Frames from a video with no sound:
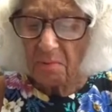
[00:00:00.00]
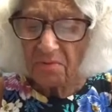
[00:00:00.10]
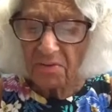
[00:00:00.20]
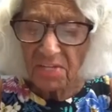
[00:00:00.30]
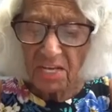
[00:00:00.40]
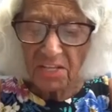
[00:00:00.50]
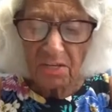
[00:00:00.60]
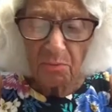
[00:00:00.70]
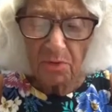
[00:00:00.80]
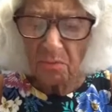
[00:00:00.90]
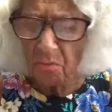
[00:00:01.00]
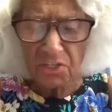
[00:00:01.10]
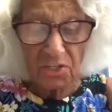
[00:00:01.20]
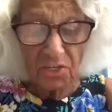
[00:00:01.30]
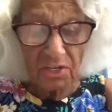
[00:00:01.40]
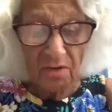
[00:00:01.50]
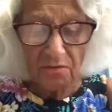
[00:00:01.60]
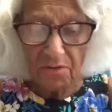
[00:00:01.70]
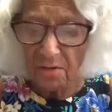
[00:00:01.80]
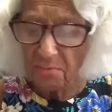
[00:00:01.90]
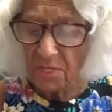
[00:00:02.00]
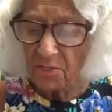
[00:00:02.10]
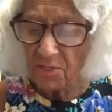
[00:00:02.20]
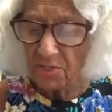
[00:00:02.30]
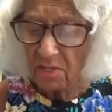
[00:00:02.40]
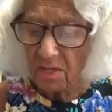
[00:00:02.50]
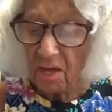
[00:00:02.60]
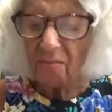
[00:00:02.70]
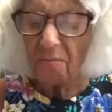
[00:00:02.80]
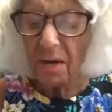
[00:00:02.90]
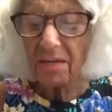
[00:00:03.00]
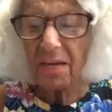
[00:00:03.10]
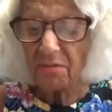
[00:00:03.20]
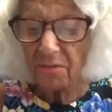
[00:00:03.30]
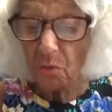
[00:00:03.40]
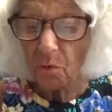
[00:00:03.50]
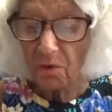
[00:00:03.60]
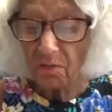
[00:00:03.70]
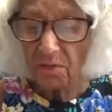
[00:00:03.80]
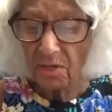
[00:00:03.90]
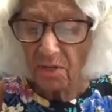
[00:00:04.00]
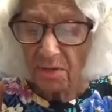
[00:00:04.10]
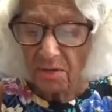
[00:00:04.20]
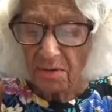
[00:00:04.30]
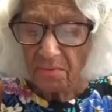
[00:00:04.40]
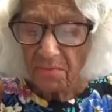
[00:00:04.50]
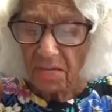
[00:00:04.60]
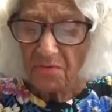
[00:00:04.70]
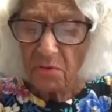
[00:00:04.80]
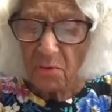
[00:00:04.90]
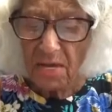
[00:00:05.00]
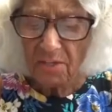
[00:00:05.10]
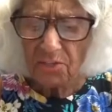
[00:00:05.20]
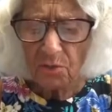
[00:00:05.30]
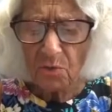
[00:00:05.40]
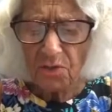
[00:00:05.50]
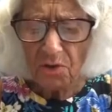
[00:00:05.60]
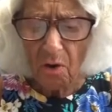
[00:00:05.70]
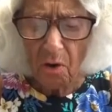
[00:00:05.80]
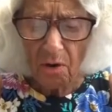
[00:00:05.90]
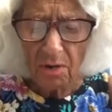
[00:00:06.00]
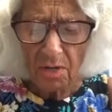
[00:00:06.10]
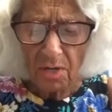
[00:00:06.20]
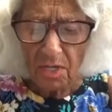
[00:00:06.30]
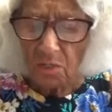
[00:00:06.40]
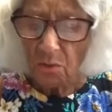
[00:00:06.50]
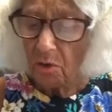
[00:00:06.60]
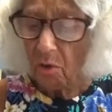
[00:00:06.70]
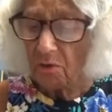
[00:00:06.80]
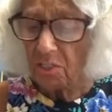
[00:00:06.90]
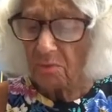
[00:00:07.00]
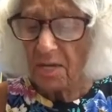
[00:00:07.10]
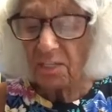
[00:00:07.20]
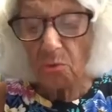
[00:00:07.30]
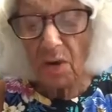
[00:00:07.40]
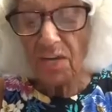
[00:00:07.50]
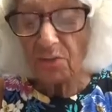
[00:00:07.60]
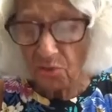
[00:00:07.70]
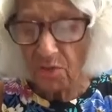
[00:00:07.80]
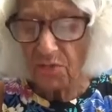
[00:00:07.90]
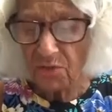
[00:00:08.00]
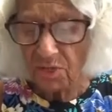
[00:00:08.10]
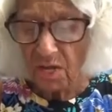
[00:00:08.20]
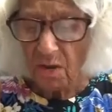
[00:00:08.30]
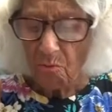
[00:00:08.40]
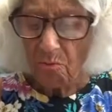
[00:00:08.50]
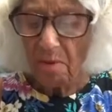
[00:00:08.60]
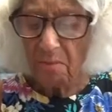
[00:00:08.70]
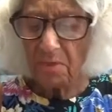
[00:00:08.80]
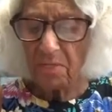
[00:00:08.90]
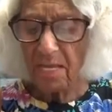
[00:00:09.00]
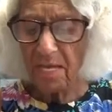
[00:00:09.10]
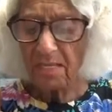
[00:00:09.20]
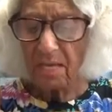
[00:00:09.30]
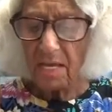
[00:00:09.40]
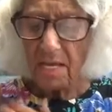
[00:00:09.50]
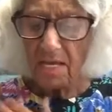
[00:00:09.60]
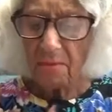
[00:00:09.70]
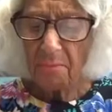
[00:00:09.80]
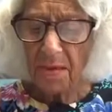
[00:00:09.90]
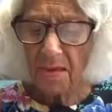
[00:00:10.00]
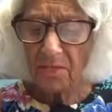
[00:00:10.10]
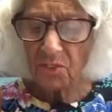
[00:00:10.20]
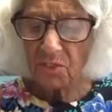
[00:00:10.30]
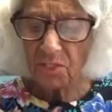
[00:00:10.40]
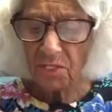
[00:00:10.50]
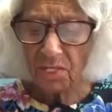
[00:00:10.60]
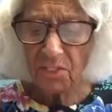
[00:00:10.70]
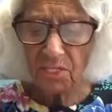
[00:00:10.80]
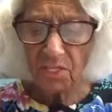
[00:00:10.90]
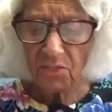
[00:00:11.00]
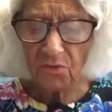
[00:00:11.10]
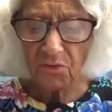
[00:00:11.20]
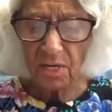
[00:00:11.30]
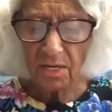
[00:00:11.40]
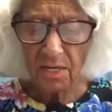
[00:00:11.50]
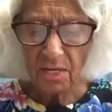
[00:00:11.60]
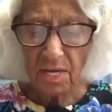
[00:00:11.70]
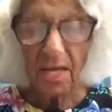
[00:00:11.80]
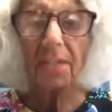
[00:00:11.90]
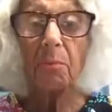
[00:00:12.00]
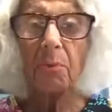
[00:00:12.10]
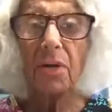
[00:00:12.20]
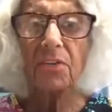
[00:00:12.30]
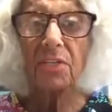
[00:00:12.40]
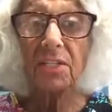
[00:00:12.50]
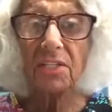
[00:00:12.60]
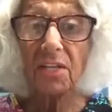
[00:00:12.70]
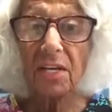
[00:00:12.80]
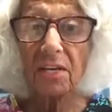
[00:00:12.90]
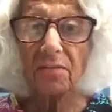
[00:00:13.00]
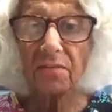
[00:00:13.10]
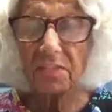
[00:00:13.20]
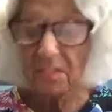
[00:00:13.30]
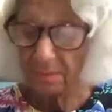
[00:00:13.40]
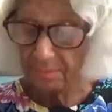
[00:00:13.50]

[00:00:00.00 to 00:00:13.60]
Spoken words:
of their death can bring much comfort and peace of mind afterwards. If you answer with your heart, you will always make the right choice. Remember that the past is history and the present is a gift.